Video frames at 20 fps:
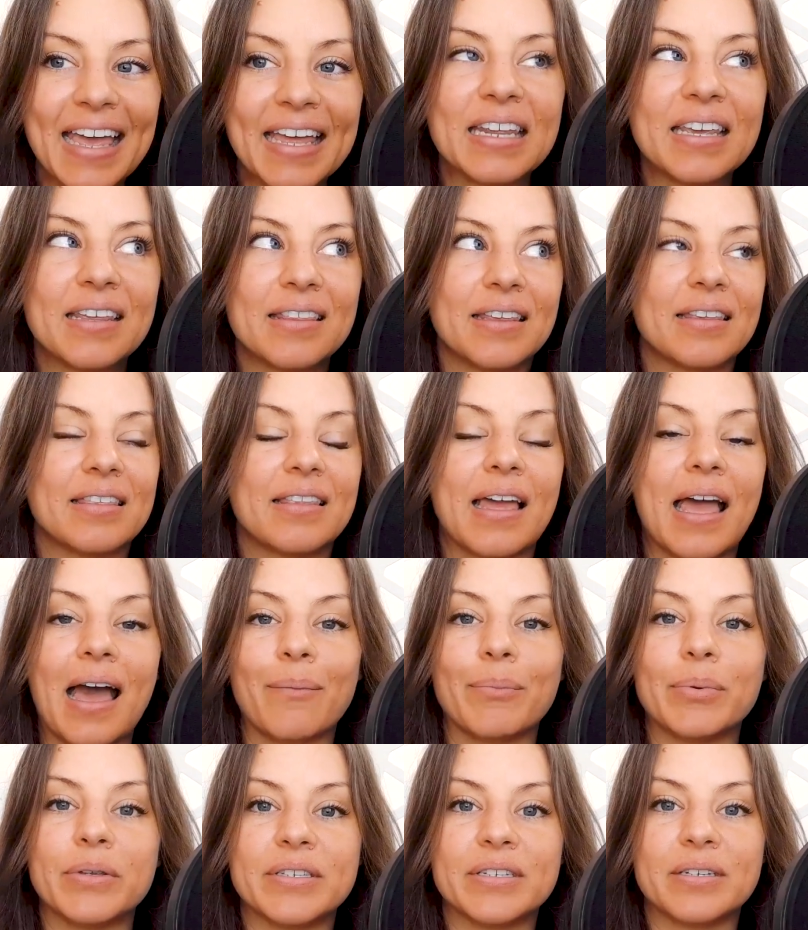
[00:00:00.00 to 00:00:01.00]
anything that
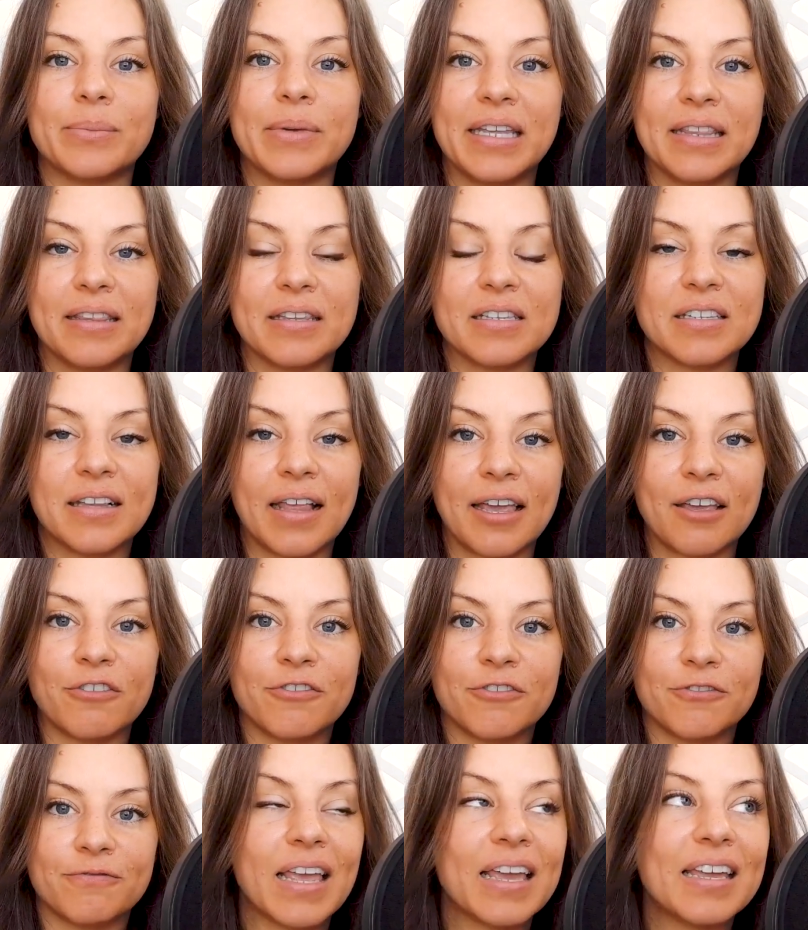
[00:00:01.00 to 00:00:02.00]
happens to me in this
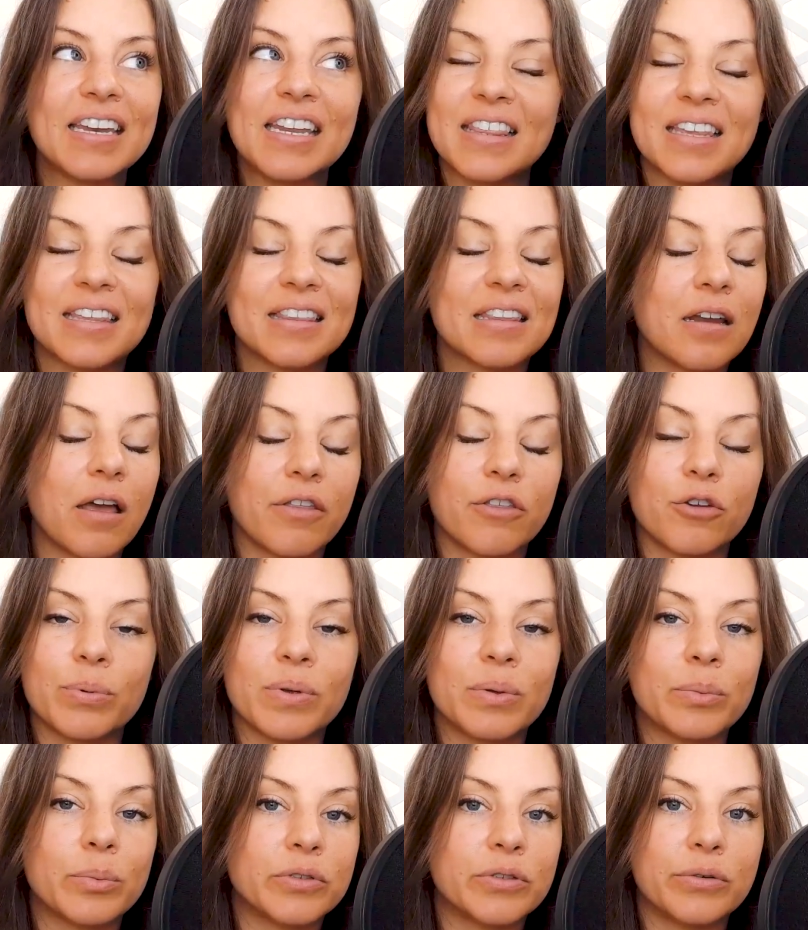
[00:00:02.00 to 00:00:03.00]
life, anything that other
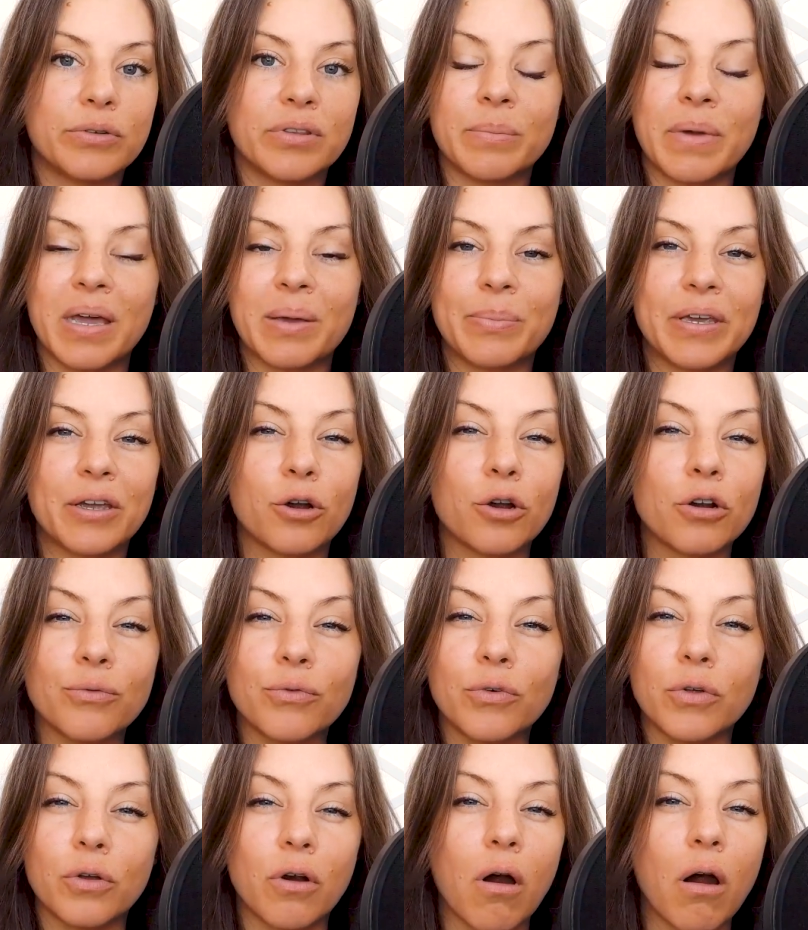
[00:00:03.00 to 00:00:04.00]
people do that might be
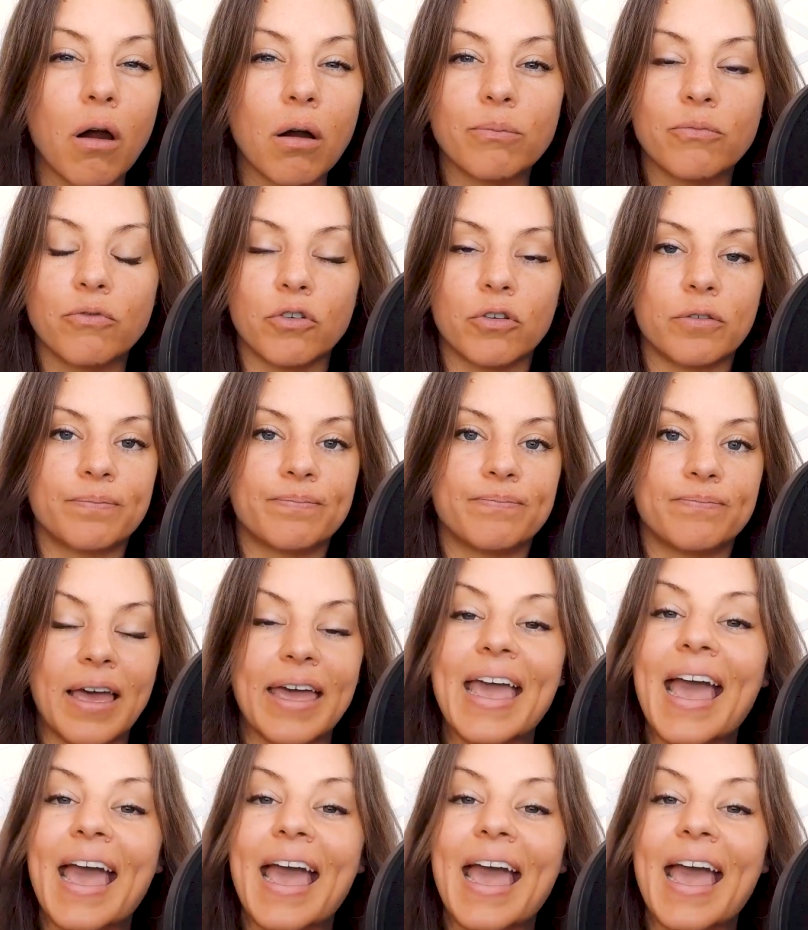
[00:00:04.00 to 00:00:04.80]
hurtful or harmful.